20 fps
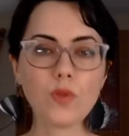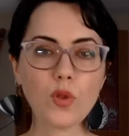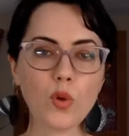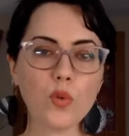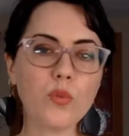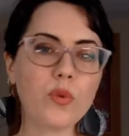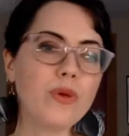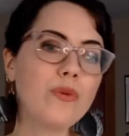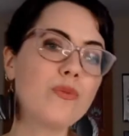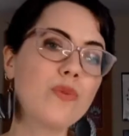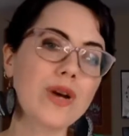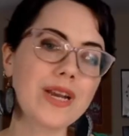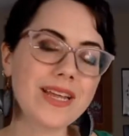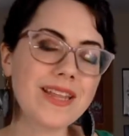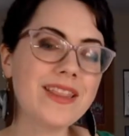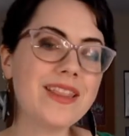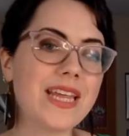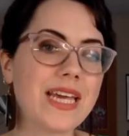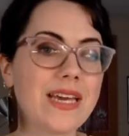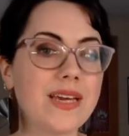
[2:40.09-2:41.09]
We want
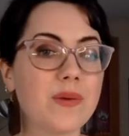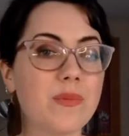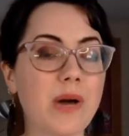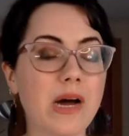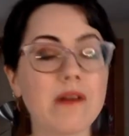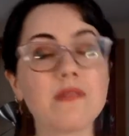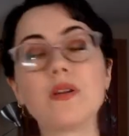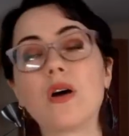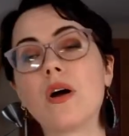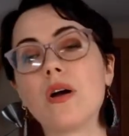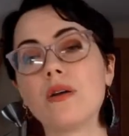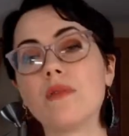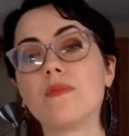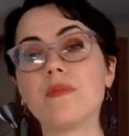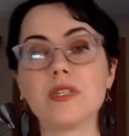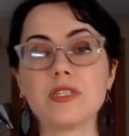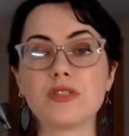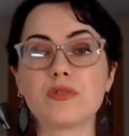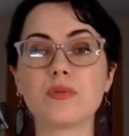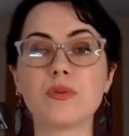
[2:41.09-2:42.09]
to think about art
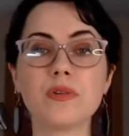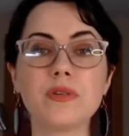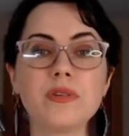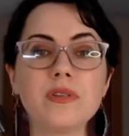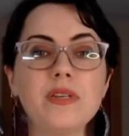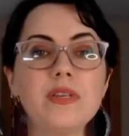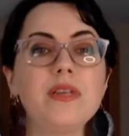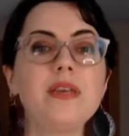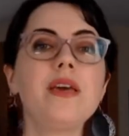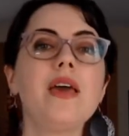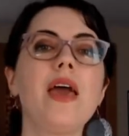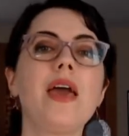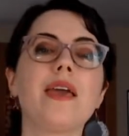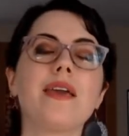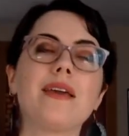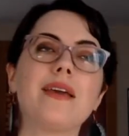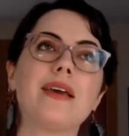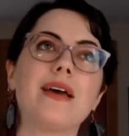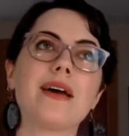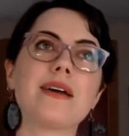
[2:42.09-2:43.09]
ritual
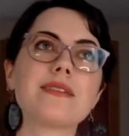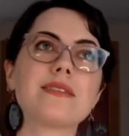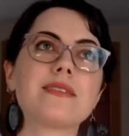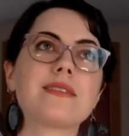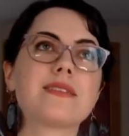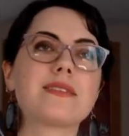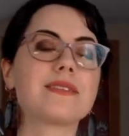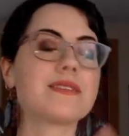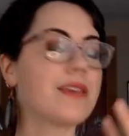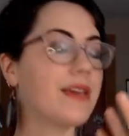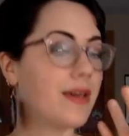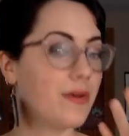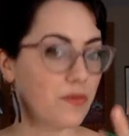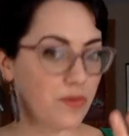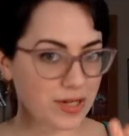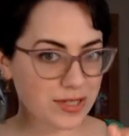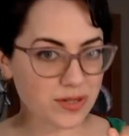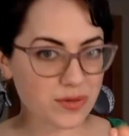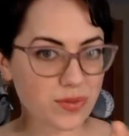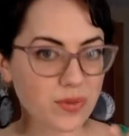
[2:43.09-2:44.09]
as a
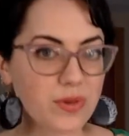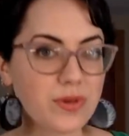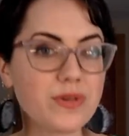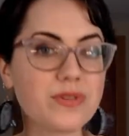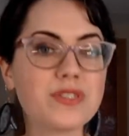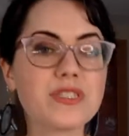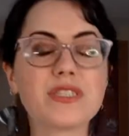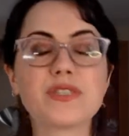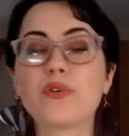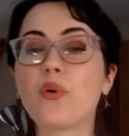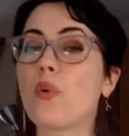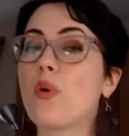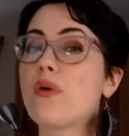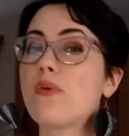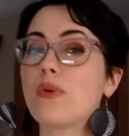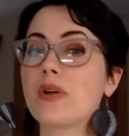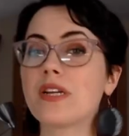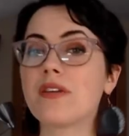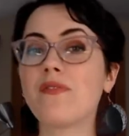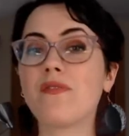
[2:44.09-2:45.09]
ritual. So we
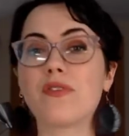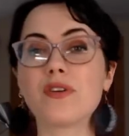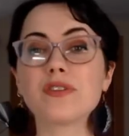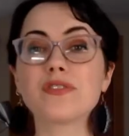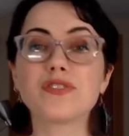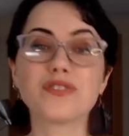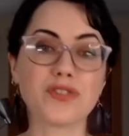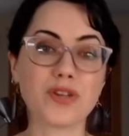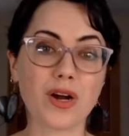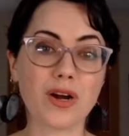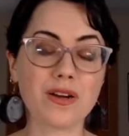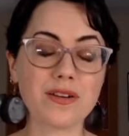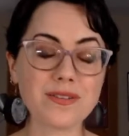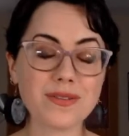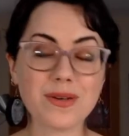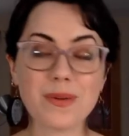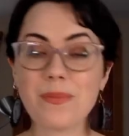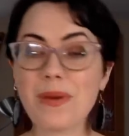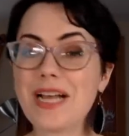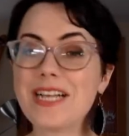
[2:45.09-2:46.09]
want to first start
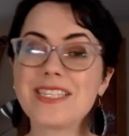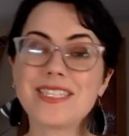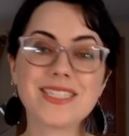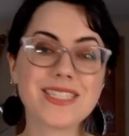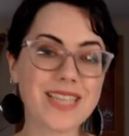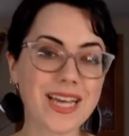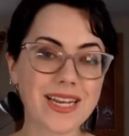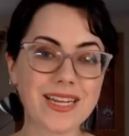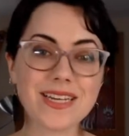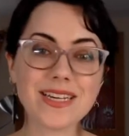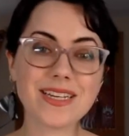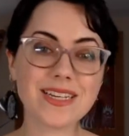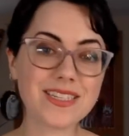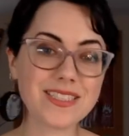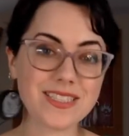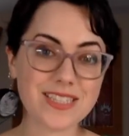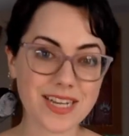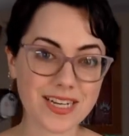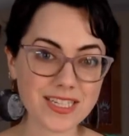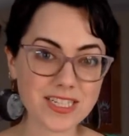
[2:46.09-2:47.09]
by setting an
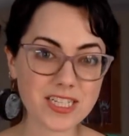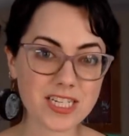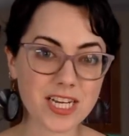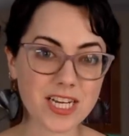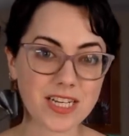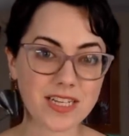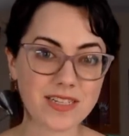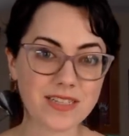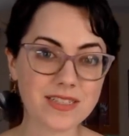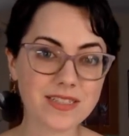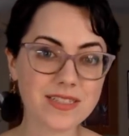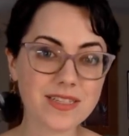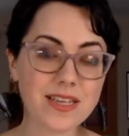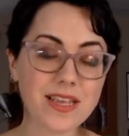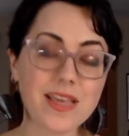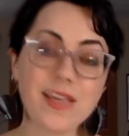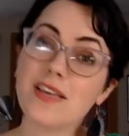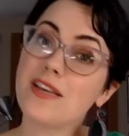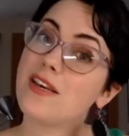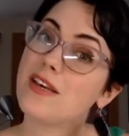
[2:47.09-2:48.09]
intention.
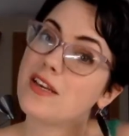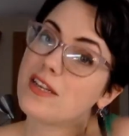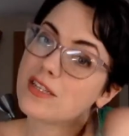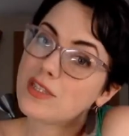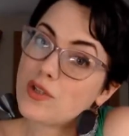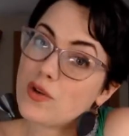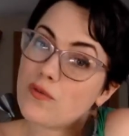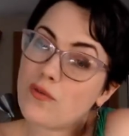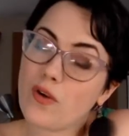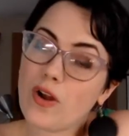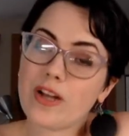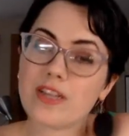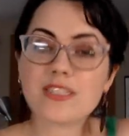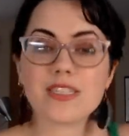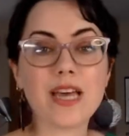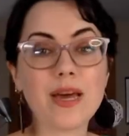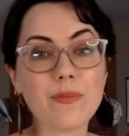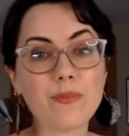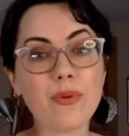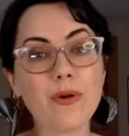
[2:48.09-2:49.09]
So for
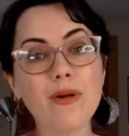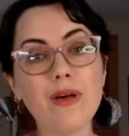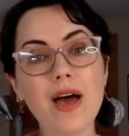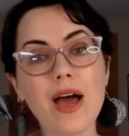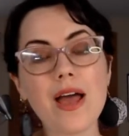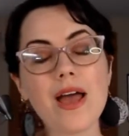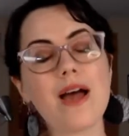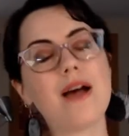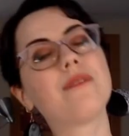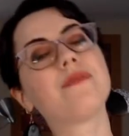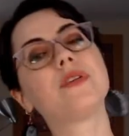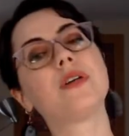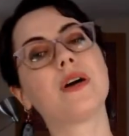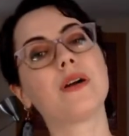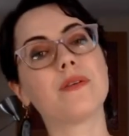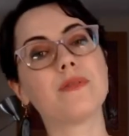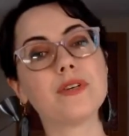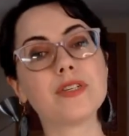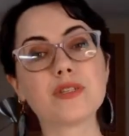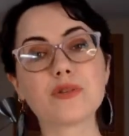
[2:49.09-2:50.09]
example, I have an
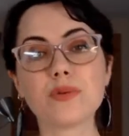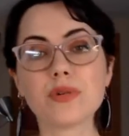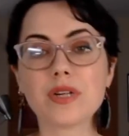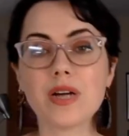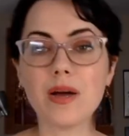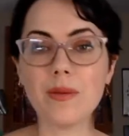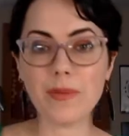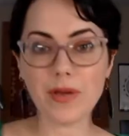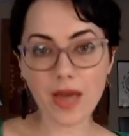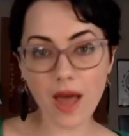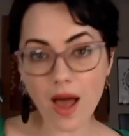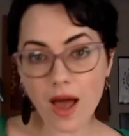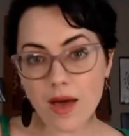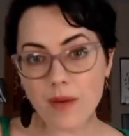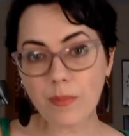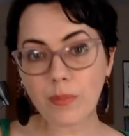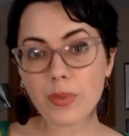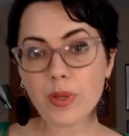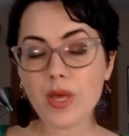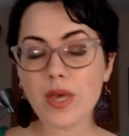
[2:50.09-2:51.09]
art ritual coming
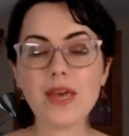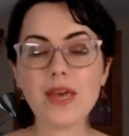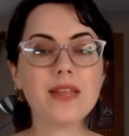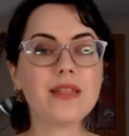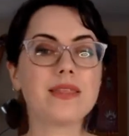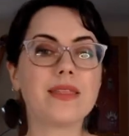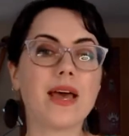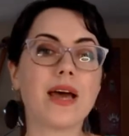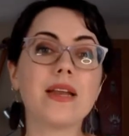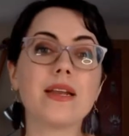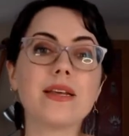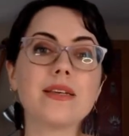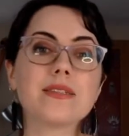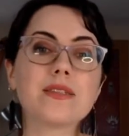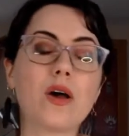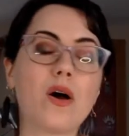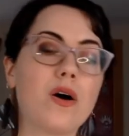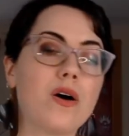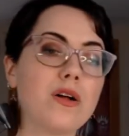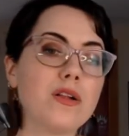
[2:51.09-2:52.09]
up that is
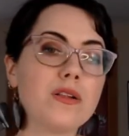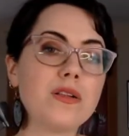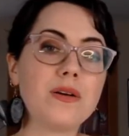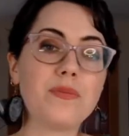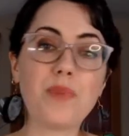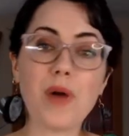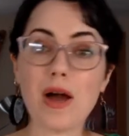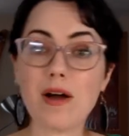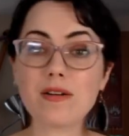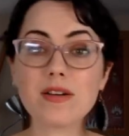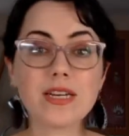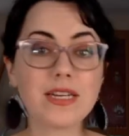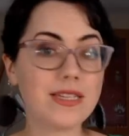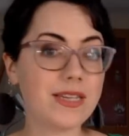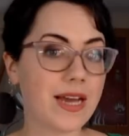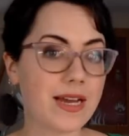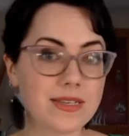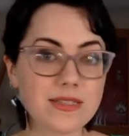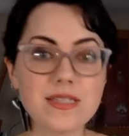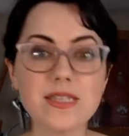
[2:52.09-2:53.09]
all about
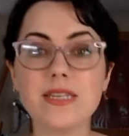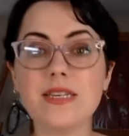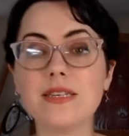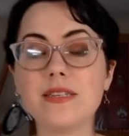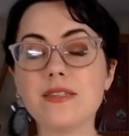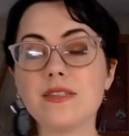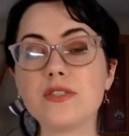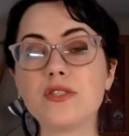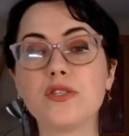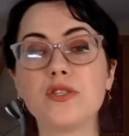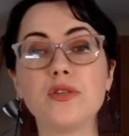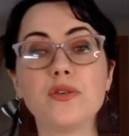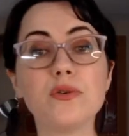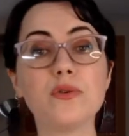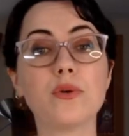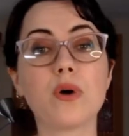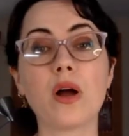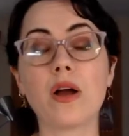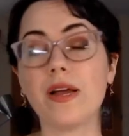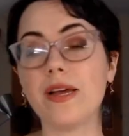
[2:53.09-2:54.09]
connecting
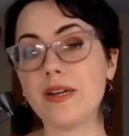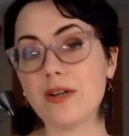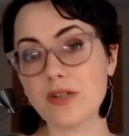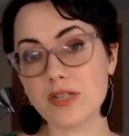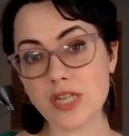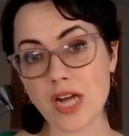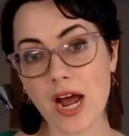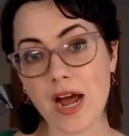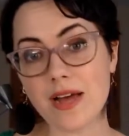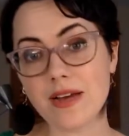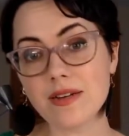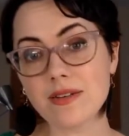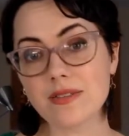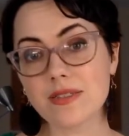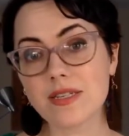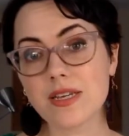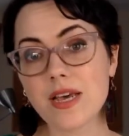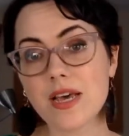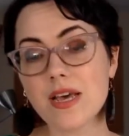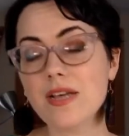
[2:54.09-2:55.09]
to our inner
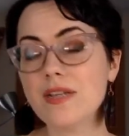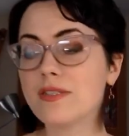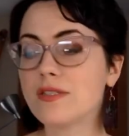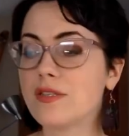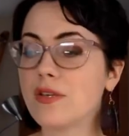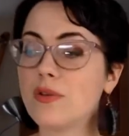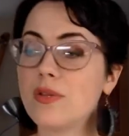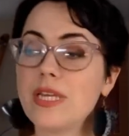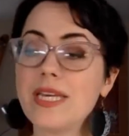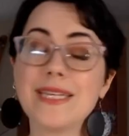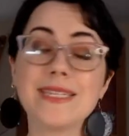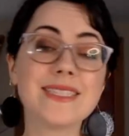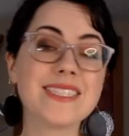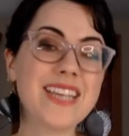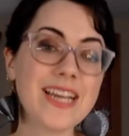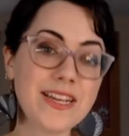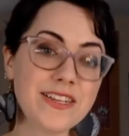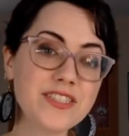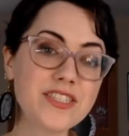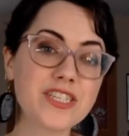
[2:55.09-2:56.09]
child. So the
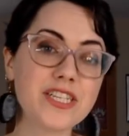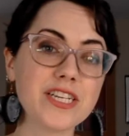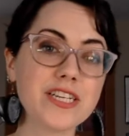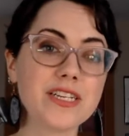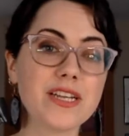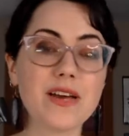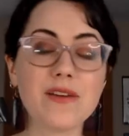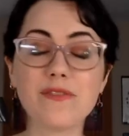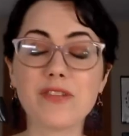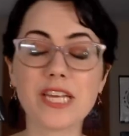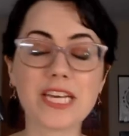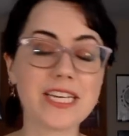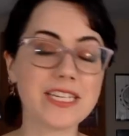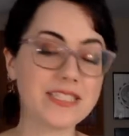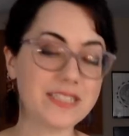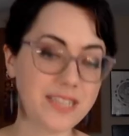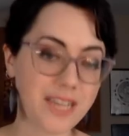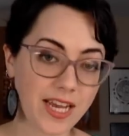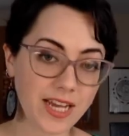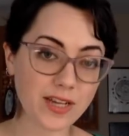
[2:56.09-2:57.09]
intention of the
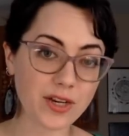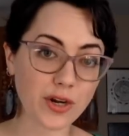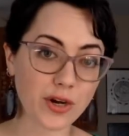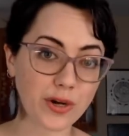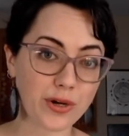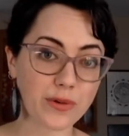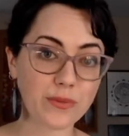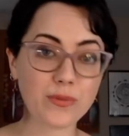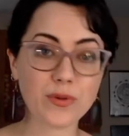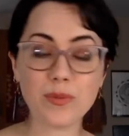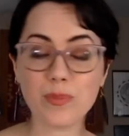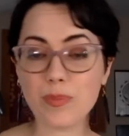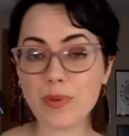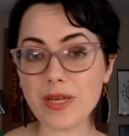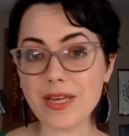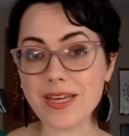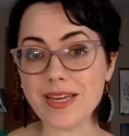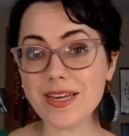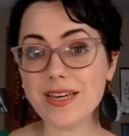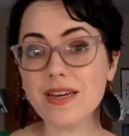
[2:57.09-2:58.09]
container would
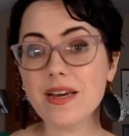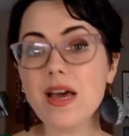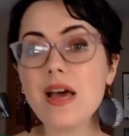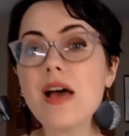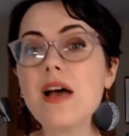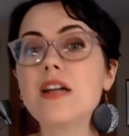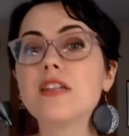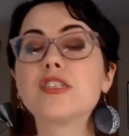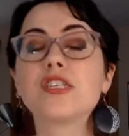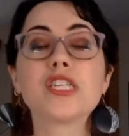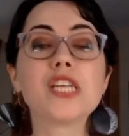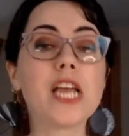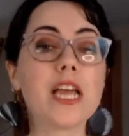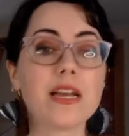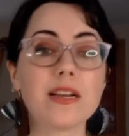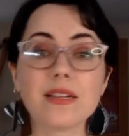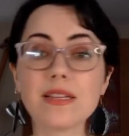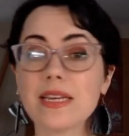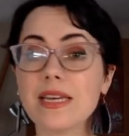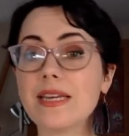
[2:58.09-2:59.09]
be
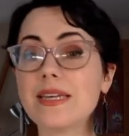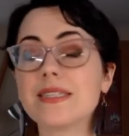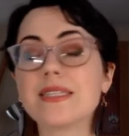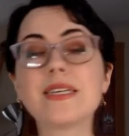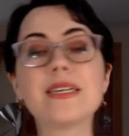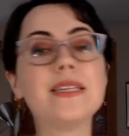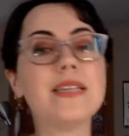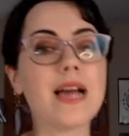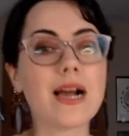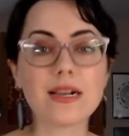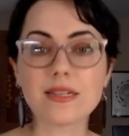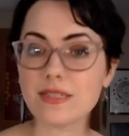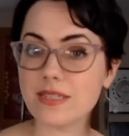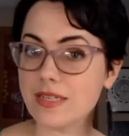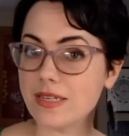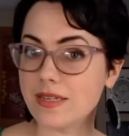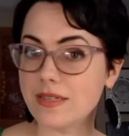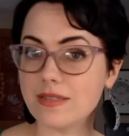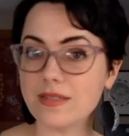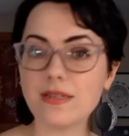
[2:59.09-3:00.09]
channeling and
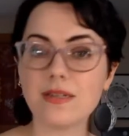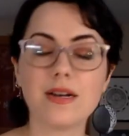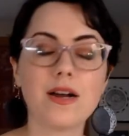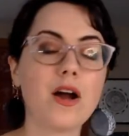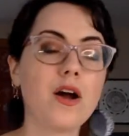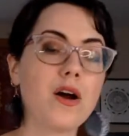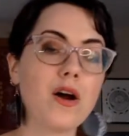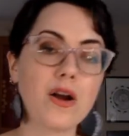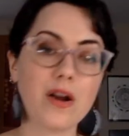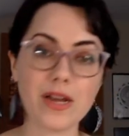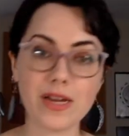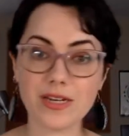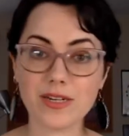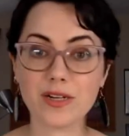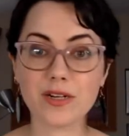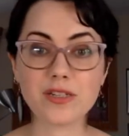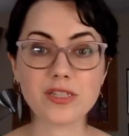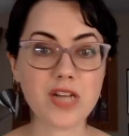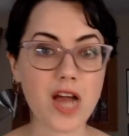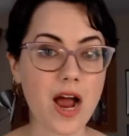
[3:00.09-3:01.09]
connecting our
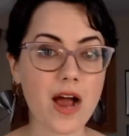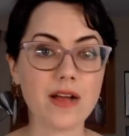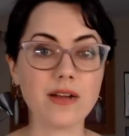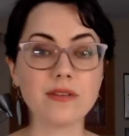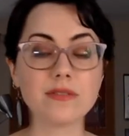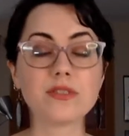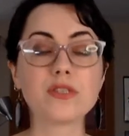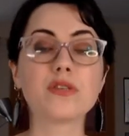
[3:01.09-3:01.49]
inner child